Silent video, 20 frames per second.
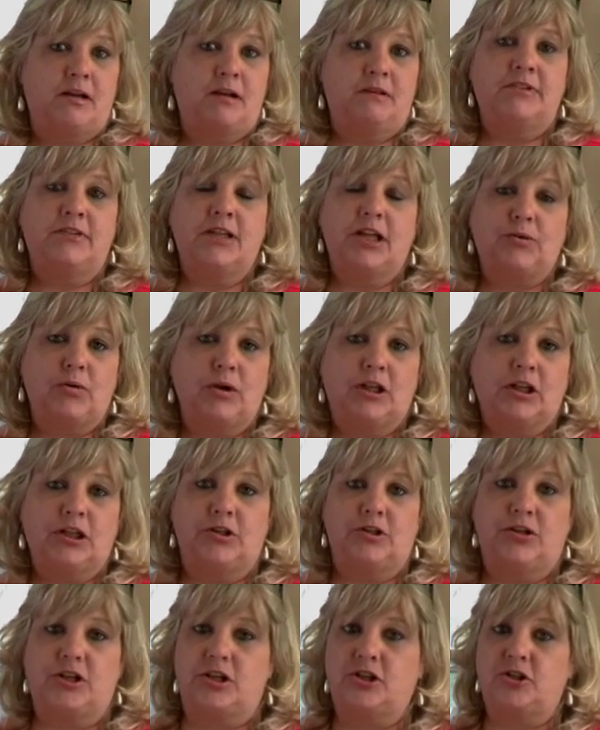of liquid
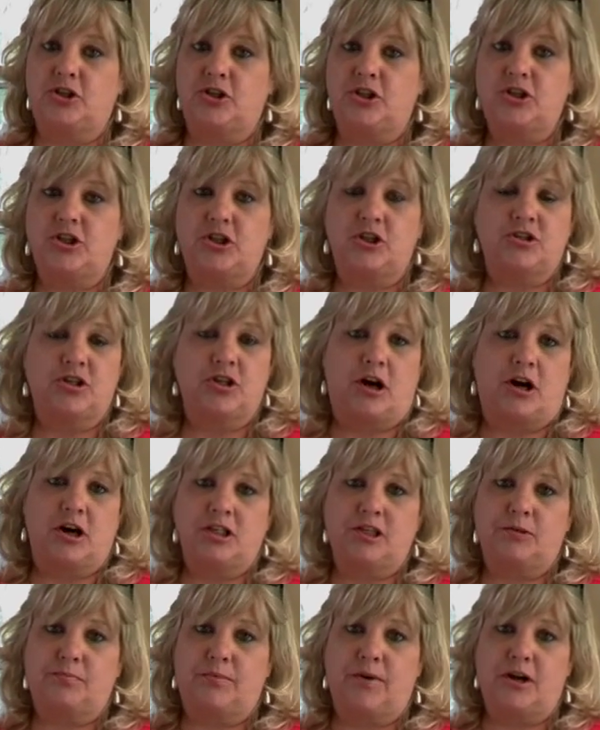glue that you just use an
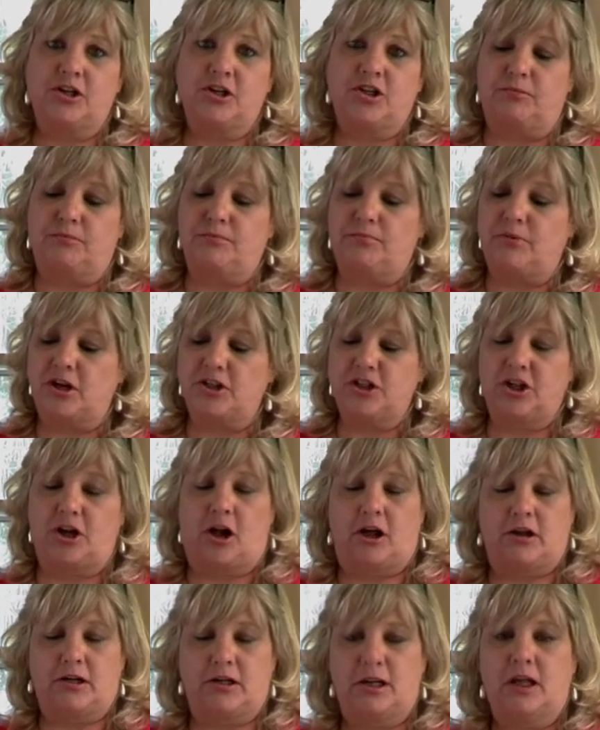artist brush and brush it
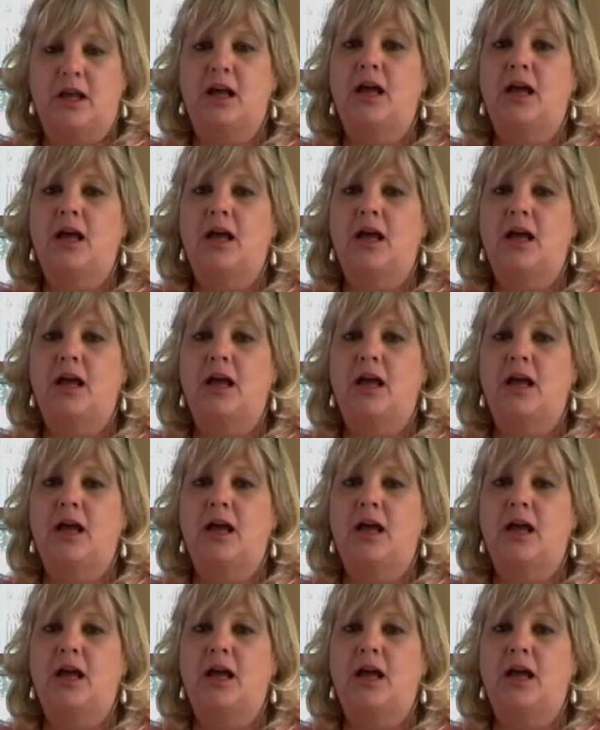on.